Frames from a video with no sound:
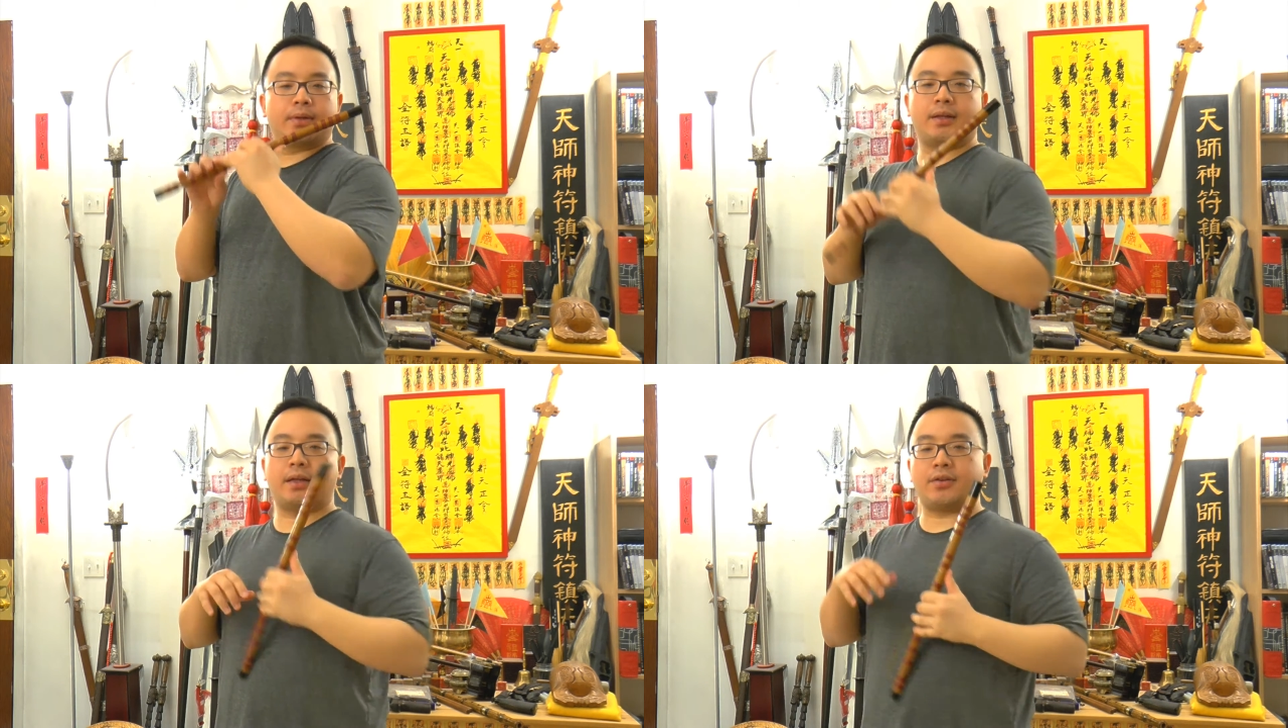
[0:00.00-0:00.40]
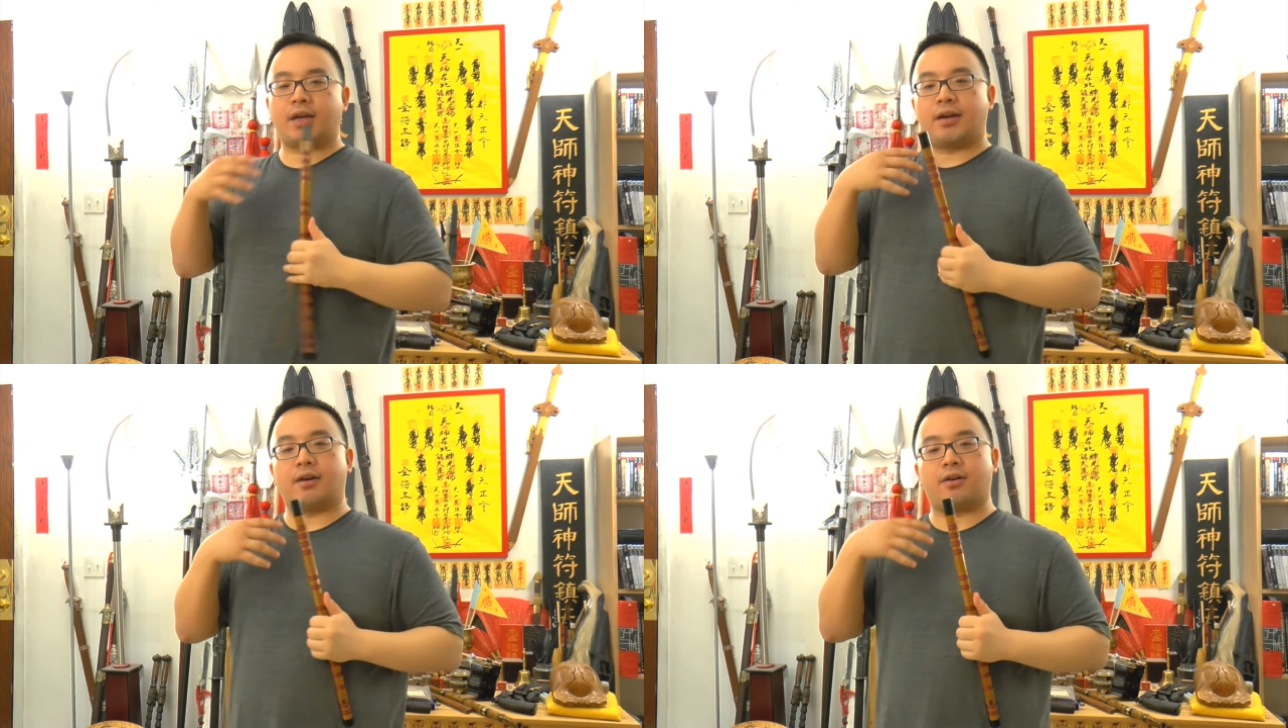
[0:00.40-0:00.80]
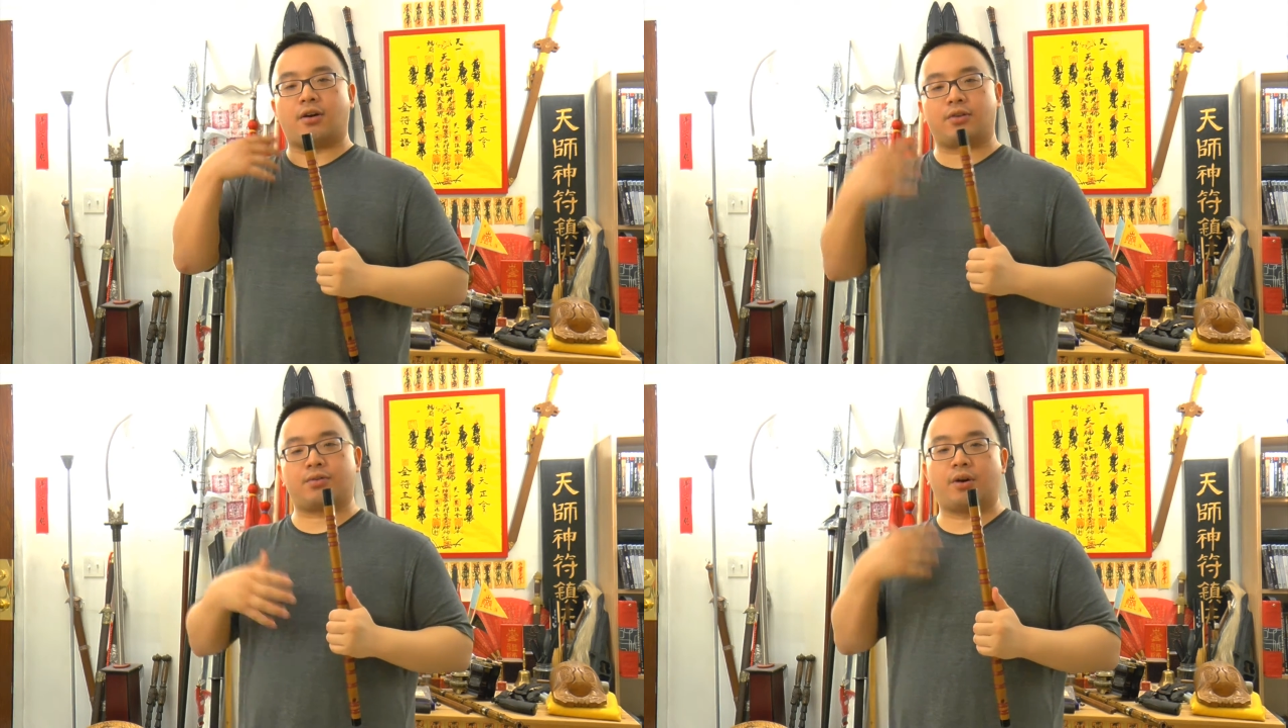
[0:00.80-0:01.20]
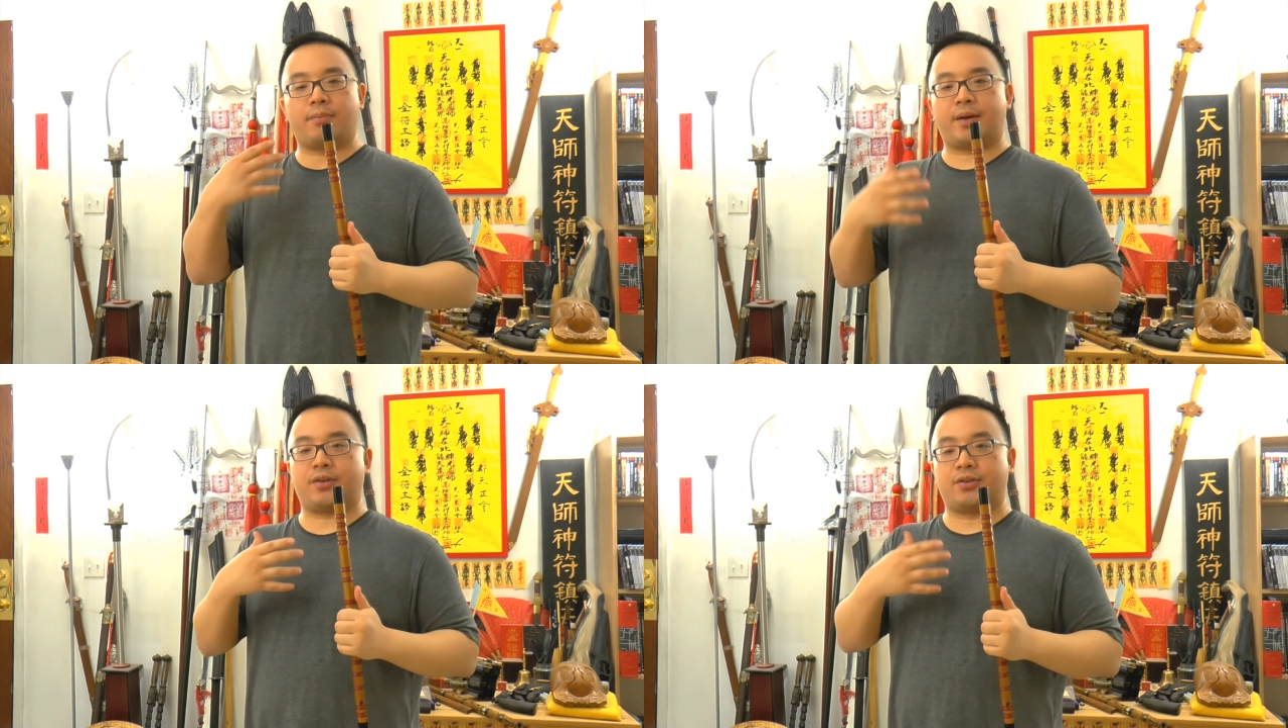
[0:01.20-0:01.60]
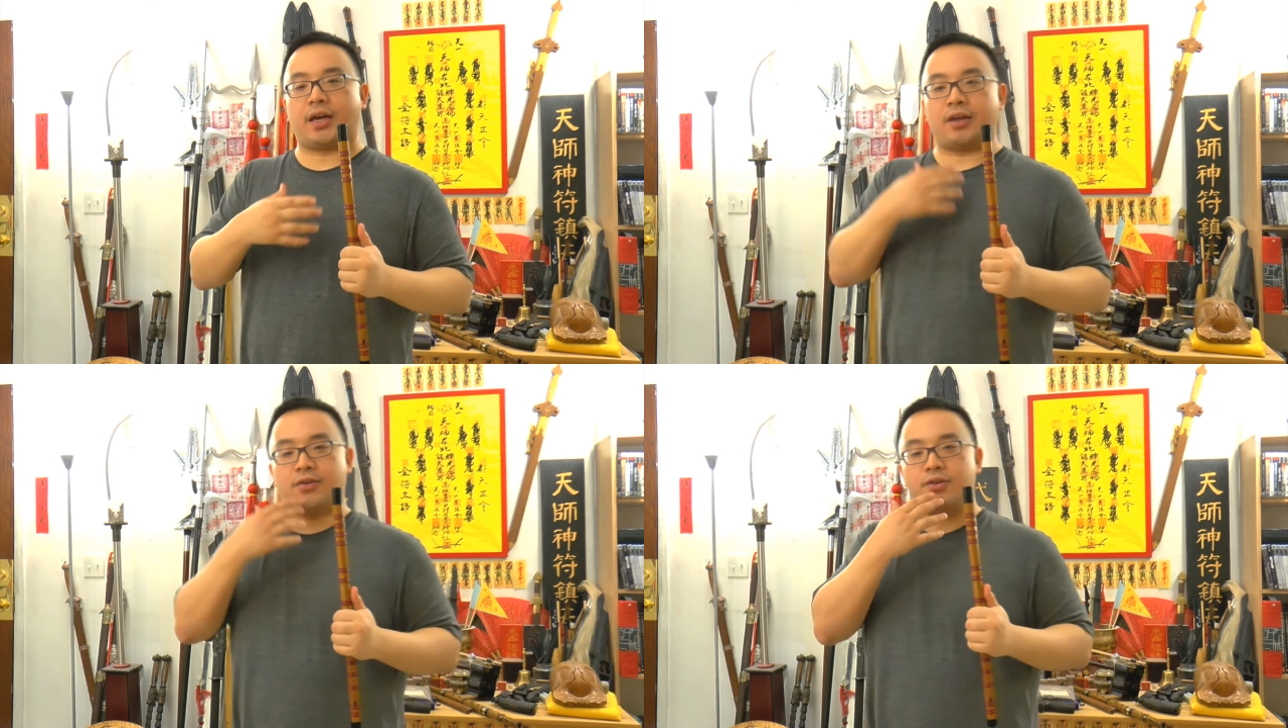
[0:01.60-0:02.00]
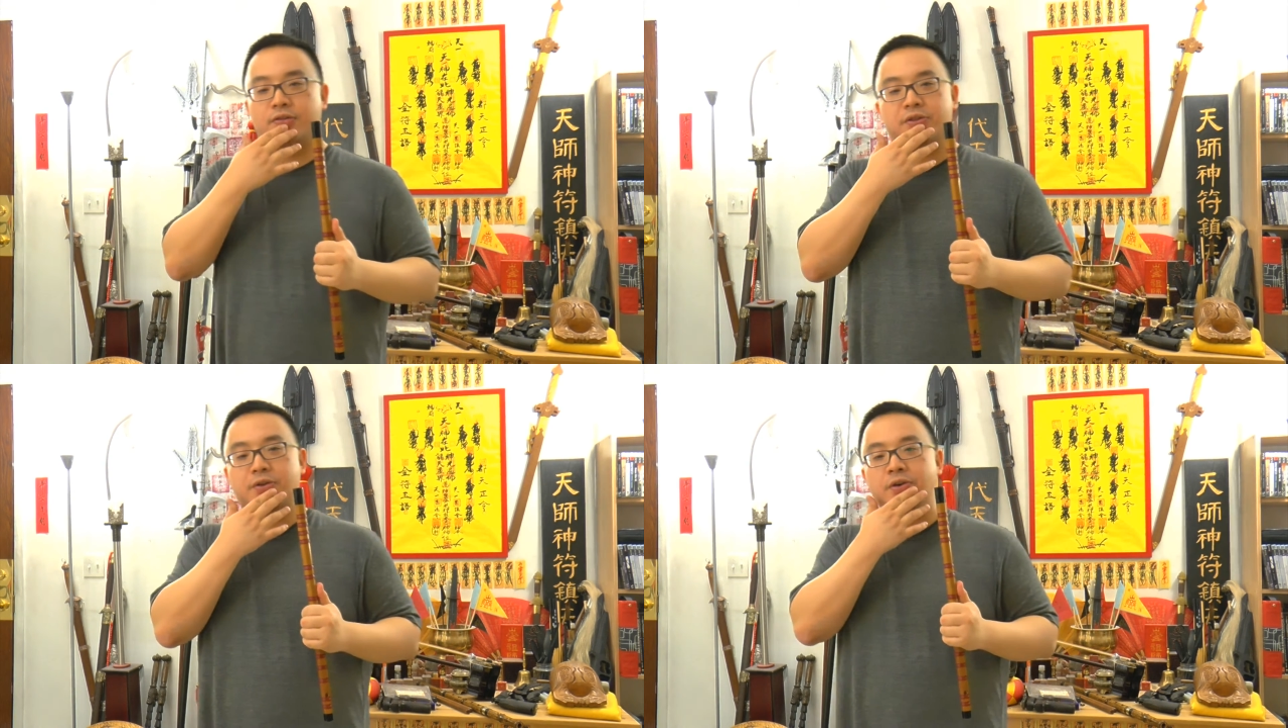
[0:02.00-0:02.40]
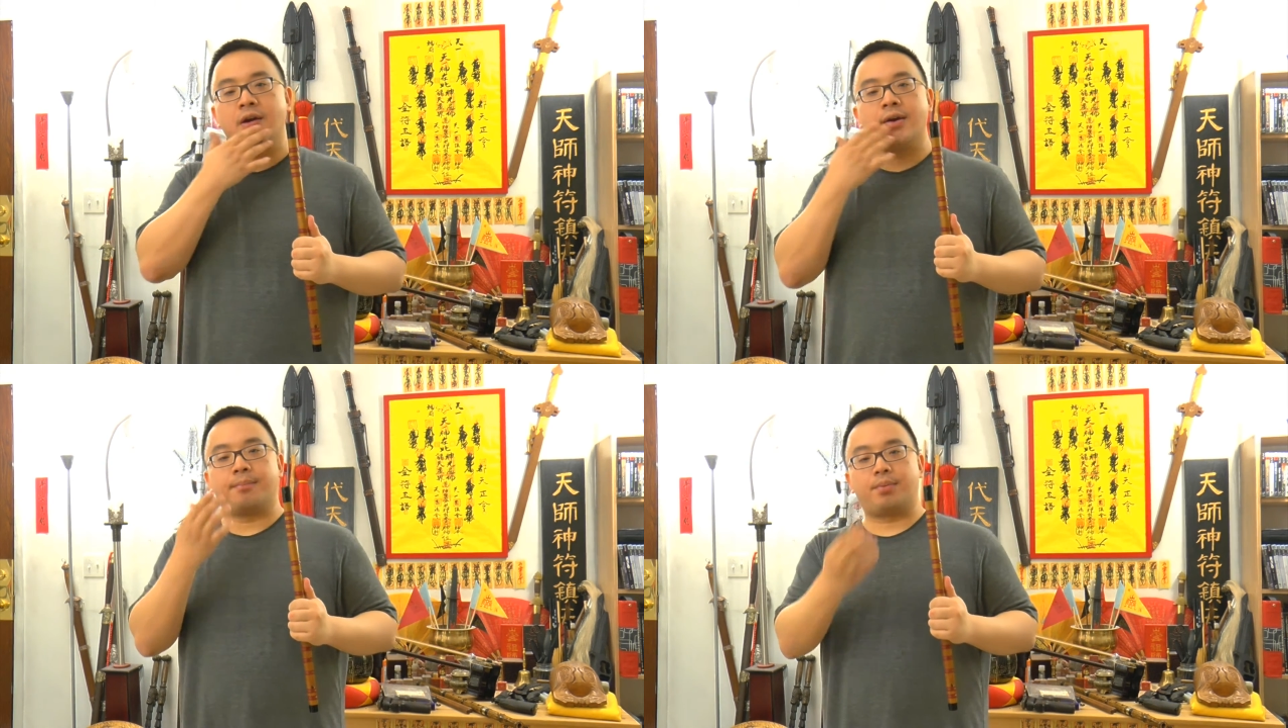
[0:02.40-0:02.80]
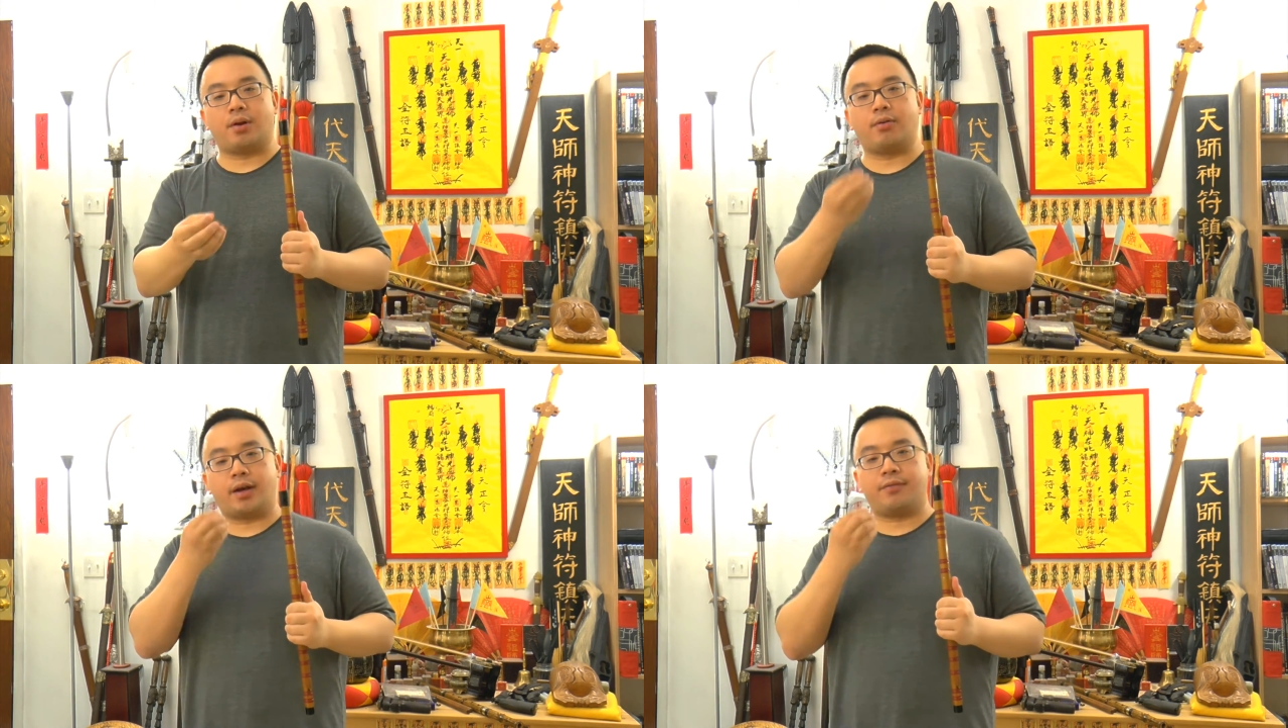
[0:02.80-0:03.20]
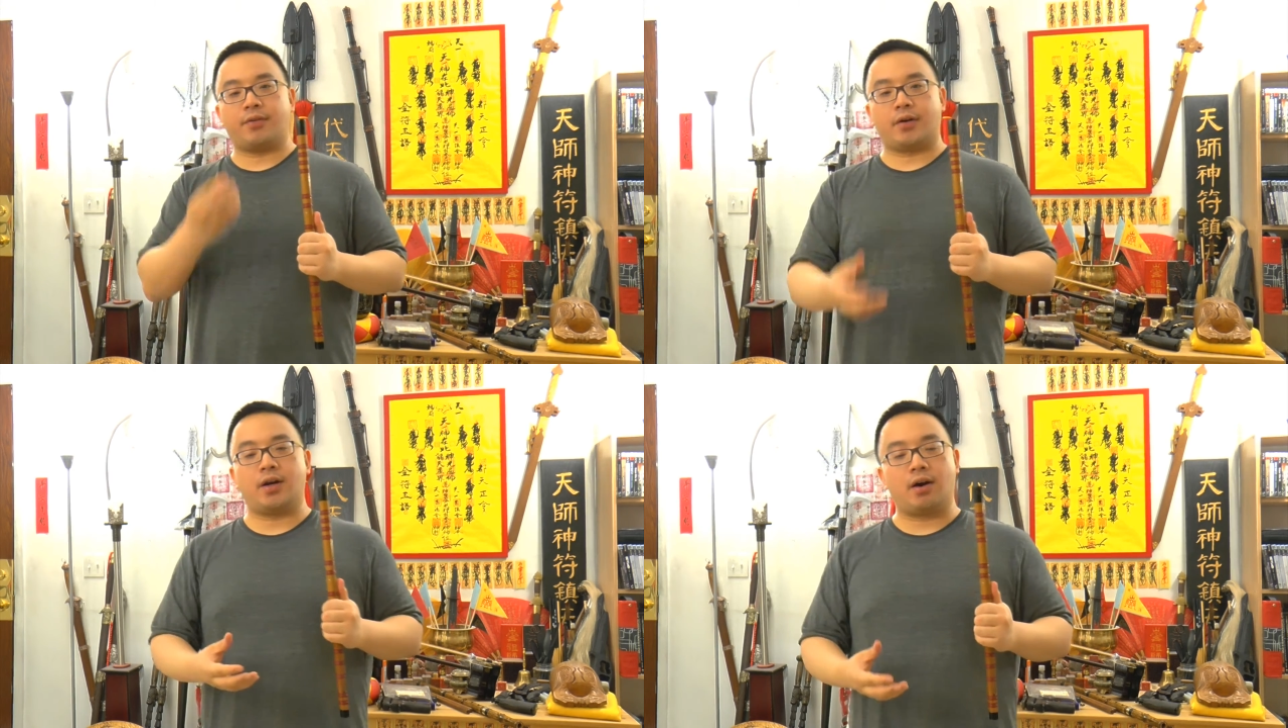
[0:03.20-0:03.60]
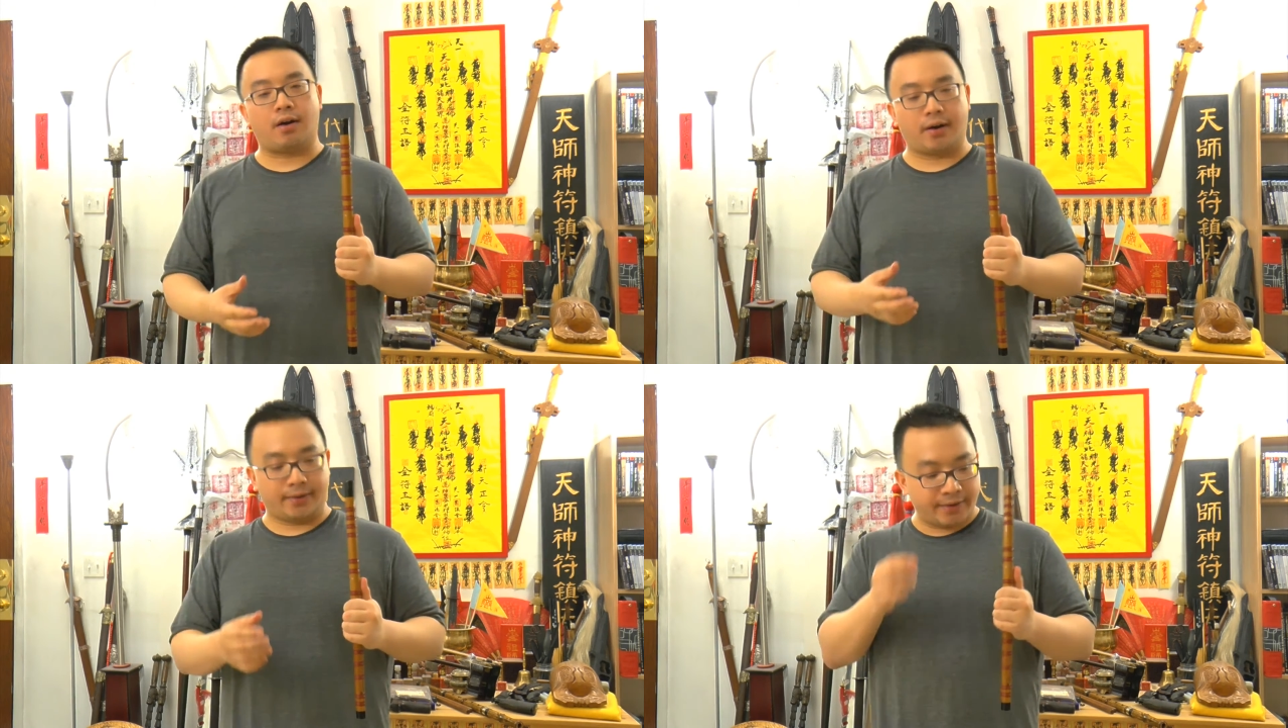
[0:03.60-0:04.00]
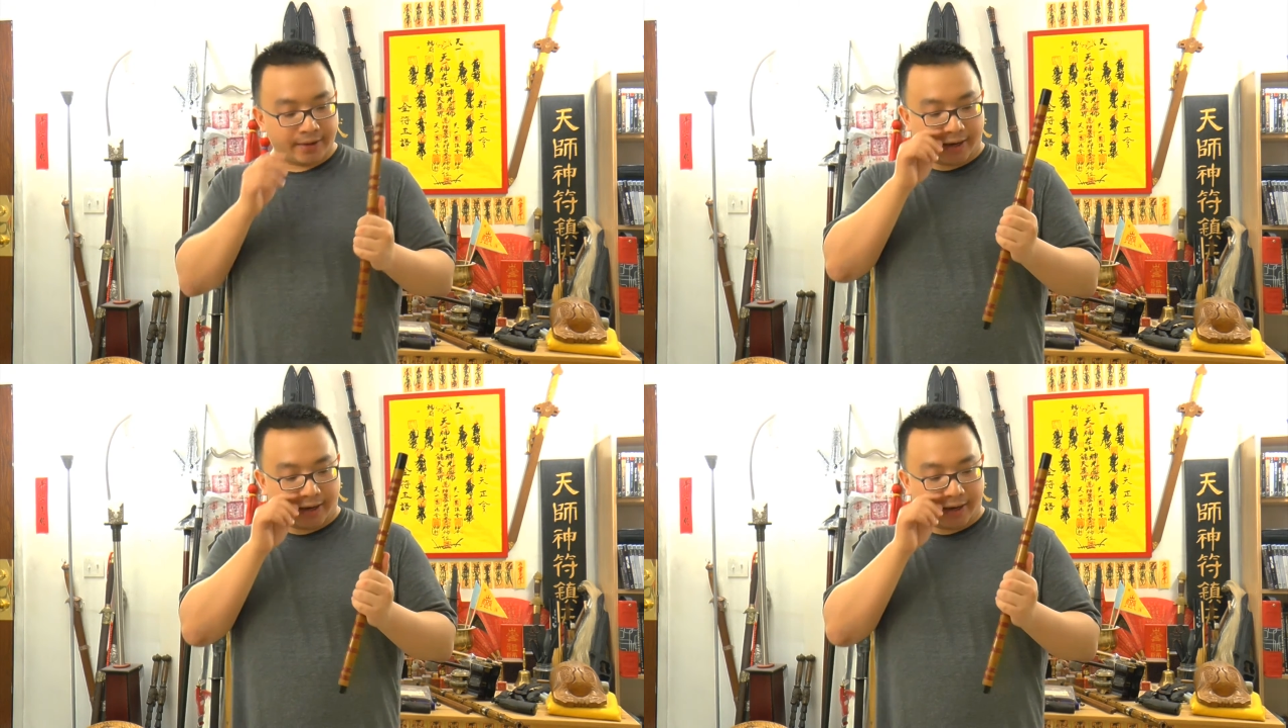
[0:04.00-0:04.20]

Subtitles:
And then you cannot control because you get used to blowing very hard.